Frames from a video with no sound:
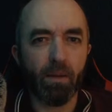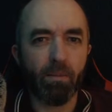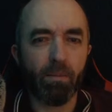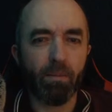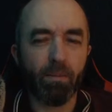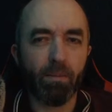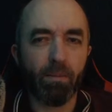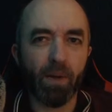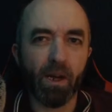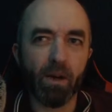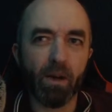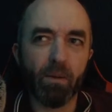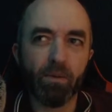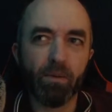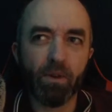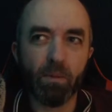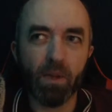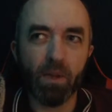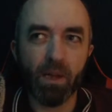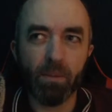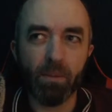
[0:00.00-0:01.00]
By
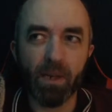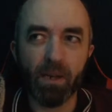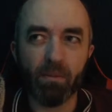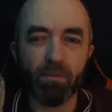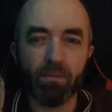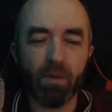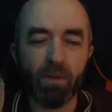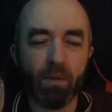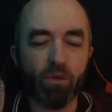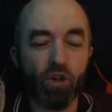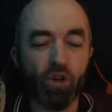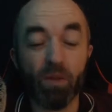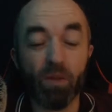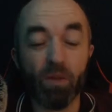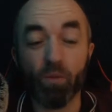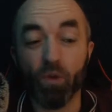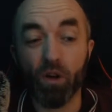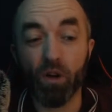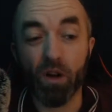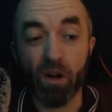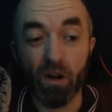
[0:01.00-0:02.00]
comfortable, I mean I'm treading
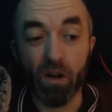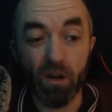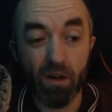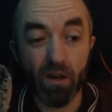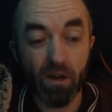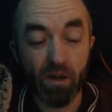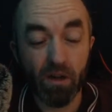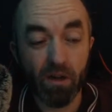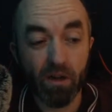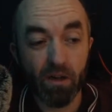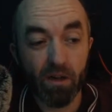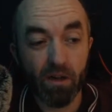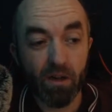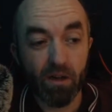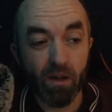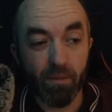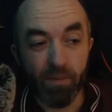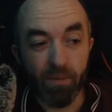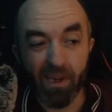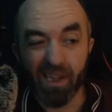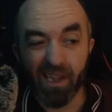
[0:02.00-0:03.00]
water, I'm
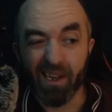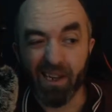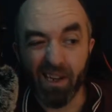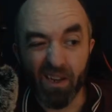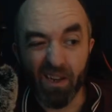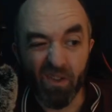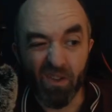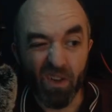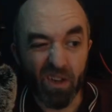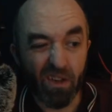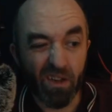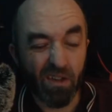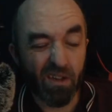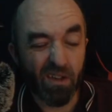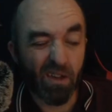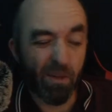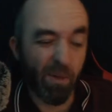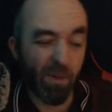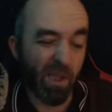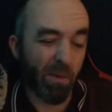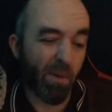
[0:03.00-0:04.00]
breaking even, I
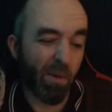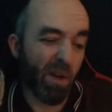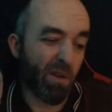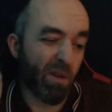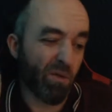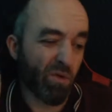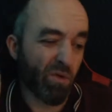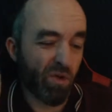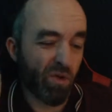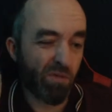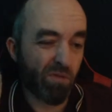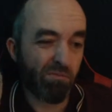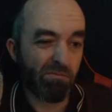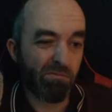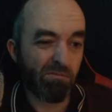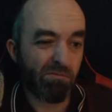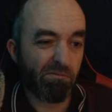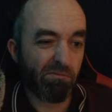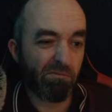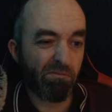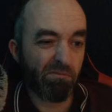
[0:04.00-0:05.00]
can pay the bills,
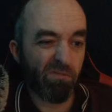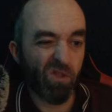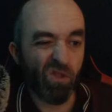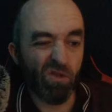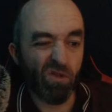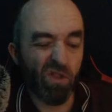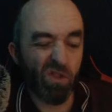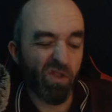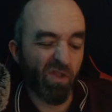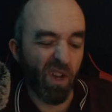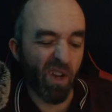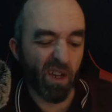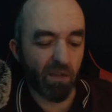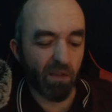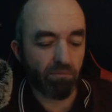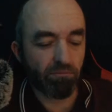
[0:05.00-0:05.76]
so it's fine.